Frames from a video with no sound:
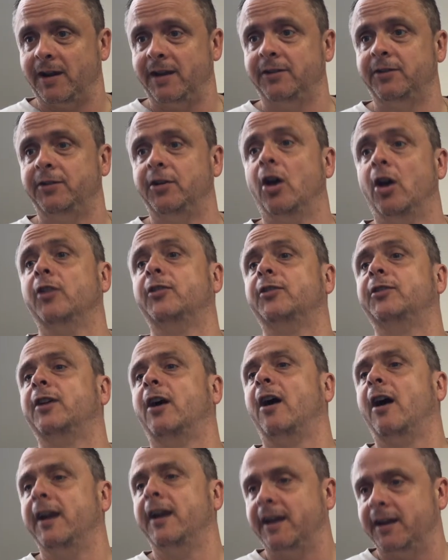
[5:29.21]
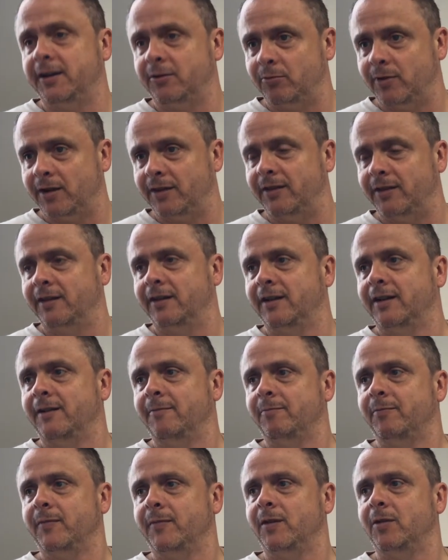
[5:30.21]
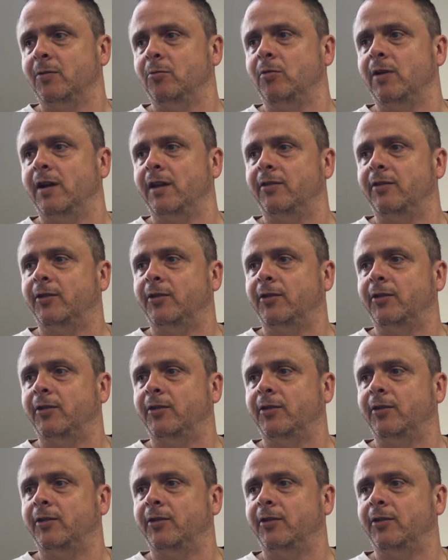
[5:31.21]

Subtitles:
It does tie in with